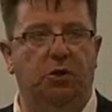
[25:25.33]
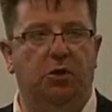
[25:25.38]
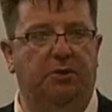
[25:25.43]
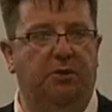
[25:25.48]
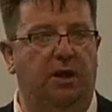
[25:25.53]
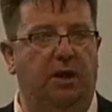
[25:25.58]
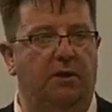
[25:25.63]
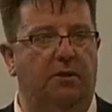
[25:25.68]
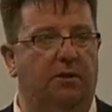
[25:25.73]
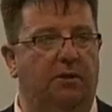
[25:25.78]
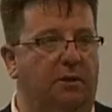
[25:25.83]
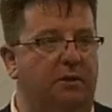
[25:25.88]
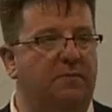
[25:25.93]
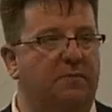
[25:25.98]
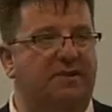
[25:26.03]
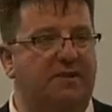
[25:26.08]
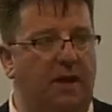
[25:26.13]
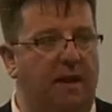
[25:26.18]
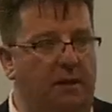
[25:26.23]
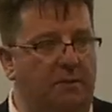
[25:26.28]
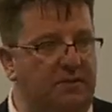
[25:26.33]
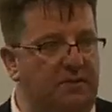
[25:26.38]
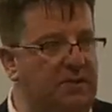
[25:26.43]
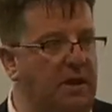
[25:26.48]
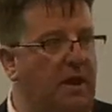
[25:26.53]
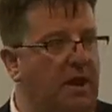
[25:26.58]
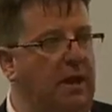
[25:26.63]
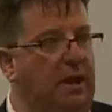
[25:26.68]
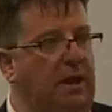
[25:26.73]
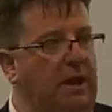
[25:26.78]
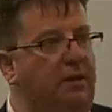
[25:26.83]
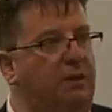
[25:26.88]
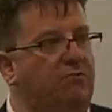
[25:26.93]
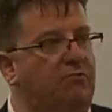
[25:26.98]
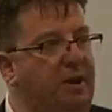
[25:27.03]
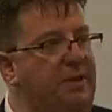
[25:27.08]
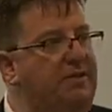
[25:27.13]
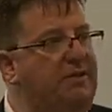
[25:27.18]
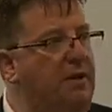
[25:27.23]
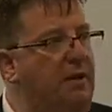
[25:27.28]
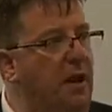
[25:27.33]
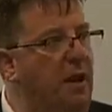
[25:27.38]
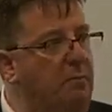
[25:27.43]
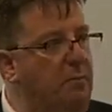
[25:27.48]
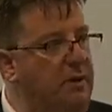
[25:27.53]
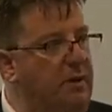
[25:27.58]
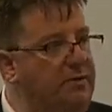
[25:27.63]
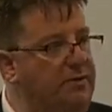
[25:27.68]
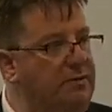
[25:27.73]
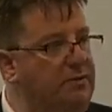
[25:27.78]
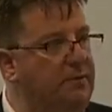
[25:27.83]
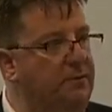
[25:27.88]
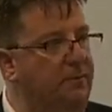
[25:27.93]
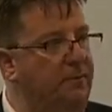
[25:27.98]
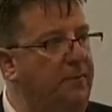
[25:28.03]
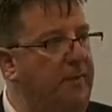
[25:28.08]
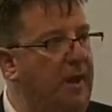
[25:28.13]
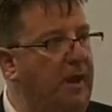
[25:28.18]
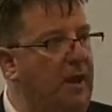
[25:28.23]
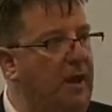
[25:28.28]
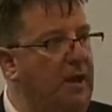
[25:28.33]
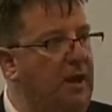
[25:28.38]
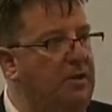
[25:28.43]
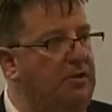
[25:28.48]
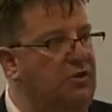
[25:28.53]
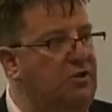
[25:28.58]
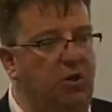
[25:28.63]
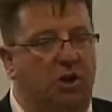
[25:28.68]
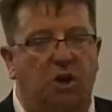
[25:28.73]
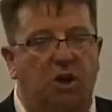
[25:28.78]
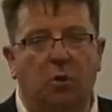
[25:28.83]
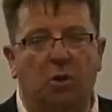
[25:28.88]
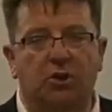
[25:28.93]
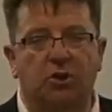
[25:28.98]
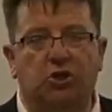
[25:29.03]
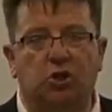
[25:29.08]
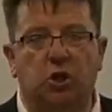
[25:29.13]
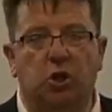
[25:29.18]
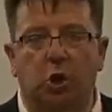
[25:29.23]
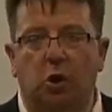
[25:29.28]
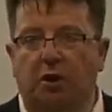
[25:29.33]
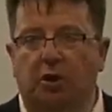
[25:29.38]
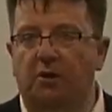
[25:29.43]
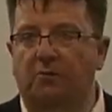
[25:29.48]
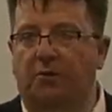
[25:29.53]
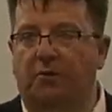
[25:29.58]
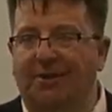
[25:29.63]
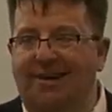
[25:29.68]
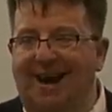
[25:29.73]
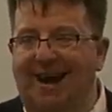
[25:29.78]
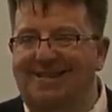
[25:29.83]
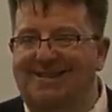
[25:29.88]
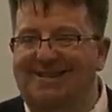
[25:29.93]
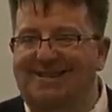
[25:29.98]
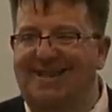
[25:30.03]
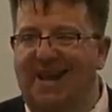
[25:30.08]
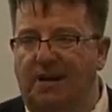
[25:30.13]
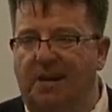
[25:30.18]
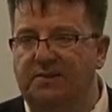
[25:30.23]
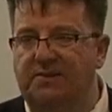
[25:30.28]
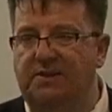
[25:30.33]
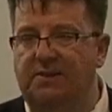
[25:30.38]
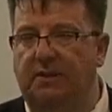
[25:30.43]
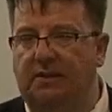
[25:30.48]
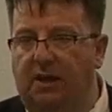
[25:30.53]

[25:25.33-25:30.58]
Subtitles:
kill themselves in greater numbers? So he was looking for that sense that